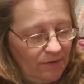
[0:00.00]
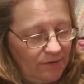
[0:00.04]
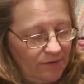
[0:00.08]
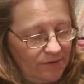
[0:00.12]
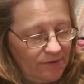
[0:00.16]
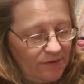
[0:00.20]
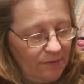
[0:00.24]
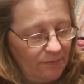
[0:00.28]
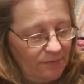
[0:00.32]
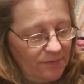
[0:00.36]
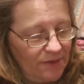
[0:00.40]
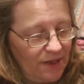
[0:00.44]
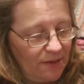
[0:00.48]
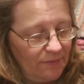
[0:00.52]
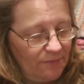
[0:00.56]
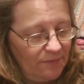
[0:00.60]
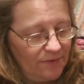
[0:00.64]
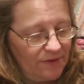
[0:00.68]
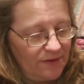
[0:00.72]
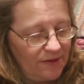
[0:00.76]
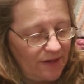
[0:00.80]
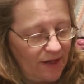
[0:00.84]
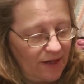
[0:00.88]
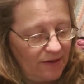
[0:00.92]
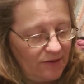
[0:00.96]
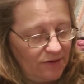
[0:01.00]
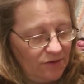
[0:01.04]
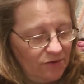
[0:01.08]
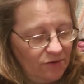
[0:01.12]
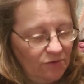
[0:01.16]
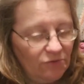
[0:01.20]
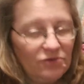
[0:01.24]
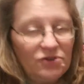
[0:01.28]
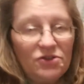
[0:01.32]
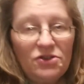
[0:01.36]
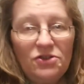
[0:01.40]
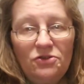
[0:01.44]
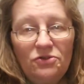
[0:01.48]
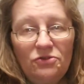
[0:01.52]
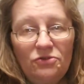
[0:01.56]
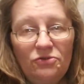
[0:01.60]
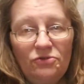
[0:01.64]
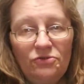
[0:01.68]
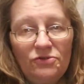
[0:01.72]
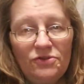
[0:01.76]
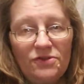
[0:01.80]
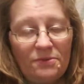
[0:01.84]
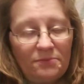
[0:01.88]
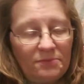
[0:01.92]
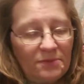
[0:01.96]
Sometimes I do
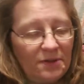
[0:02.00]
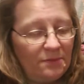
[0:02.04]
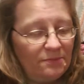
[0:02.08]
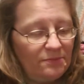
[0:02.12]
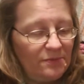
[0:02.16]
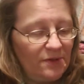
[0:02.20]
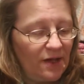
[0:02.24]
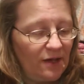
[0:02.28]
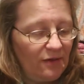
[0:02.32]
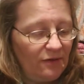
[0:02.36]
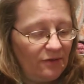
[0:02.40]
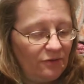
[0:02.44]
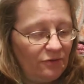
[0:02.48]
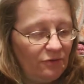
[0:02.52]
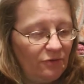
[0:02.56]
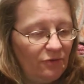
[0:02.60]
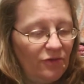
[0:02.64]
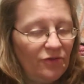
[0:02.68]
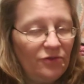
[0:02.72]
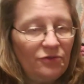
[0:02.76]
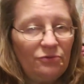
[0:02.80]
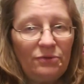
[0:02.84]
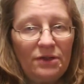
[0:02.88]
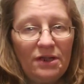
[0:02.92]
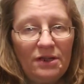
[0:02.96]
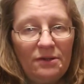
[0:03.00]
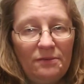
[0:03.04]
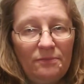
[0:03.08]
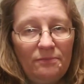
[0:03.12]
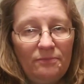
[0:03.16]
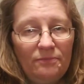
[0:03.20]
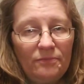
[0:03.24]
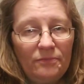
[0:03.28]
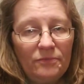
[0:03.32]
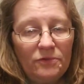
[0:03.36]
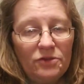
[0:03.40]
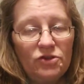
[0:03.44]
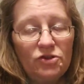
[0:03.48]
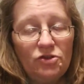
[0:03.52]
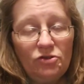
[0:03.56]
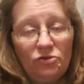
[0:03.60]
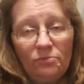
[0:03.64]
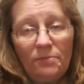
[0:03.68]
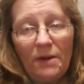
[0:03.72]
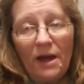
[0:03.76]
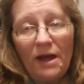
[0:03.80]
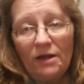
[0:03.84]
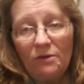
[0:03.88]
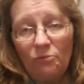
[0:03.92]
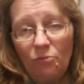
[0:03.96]
2, sometimes I do 3, 2
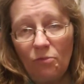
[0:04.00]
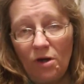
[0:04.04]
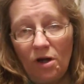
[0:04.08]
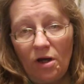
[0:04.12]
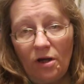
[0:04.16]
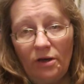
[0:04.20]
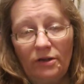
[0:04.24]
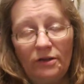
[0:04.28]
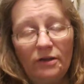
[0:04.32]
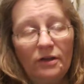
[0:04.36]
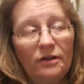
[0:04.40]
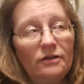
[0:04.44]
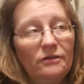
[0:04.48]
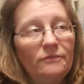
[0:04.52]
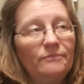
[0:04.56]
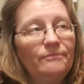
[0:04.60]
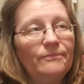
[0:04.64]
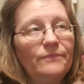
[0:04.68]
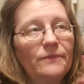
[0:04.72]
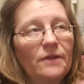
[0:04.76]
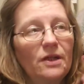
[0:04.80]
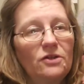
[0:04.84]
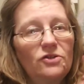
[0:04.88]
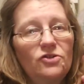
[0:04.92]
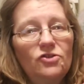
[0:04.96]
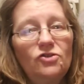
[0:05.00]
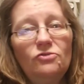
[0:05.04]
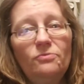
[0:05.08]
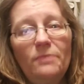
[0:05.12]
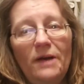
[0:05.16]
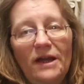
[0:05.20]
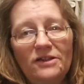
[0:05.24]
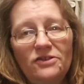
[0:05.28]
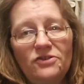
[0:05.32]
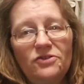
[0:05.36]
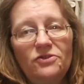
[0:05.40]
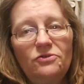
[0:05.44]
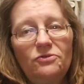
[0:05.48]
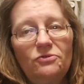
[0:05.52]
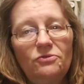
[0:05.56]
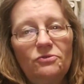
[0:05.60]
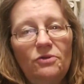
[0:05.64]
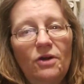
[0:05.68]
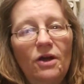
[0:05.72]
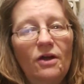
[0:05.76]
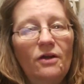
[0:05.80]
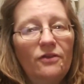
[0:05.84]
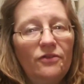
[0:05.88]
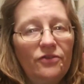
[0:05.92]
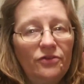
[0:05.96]
by 1, or 2 by 2,
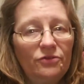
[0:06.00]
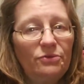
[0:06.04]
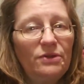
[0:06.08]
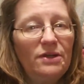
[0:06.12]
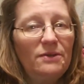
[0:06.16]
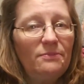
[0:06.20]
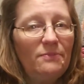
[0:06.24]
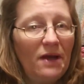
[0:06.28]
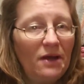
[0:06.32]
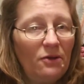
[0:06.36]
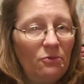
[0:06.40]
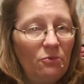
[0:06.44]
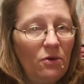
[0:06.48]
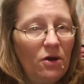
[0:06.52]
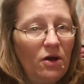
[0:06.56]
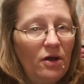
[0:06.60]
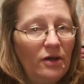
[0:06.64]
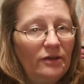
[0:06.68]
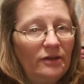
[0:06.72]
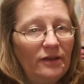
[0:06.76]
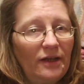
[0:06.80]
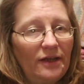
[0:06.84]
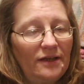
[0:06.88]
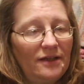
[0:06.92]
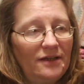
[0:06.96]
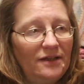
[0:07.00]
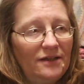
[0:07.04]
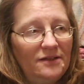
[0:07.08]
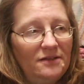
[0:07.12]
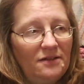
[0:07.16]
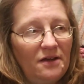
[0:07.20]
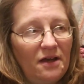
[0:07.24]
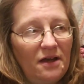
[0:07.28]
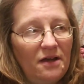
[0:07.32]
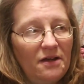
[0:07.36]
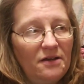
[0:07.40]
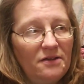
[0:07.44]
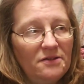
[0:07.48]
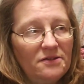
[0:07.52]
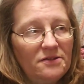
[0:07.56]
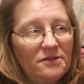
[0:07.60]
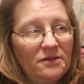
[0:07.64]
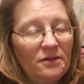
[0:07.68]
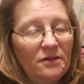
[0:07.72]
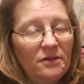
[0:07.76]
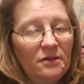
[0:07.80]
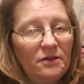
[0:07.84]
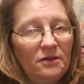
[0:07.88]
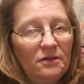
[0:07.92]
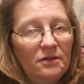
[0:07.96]
3 by 1 like he does.
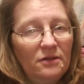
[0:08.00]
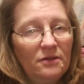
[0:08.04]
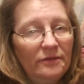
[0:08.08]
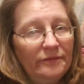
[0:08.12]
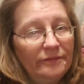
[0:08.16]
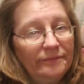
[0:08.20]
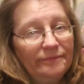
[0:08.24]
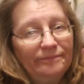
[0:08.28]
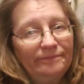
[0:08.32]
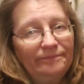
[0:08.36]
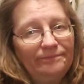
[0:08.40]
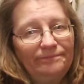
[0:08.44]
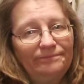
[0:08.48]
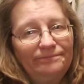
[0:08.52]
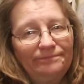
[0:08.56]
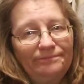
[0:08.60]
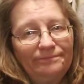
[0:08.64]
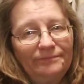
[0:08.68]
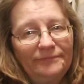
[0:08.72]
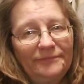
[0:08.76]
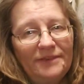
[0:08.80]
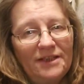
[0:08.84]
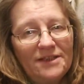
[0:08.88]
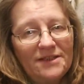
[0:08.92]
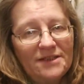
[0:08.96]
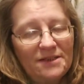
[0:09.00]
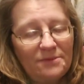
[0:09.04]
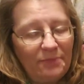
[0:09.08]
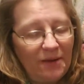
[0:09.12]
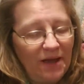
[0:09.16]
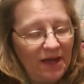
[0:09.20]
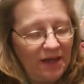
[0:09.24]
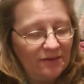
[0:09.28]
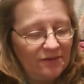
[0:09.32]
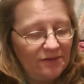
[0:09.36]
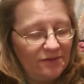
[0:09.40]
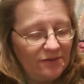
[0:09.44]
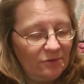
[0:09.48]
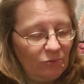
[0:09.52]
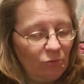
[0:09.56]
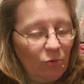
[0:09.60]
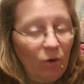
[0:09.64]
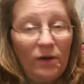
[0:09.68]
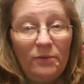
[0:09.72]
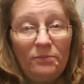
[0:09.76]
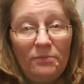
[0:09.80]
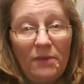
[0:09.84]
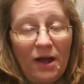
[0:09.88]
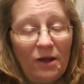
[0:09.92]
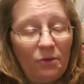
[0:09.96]
This depends.
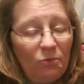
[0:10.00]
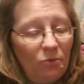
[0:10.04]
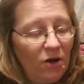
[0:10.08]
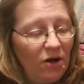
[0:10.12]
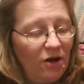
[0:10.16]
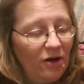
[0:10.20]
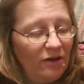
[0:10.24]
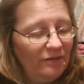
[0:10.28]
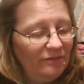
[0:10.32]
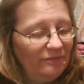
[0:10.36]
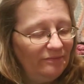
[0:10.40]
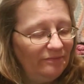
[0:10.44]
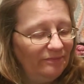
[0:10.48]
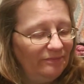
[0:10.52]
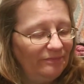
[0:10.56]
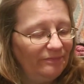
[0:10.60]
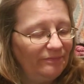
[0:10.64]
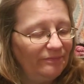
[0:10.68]
1 by 1.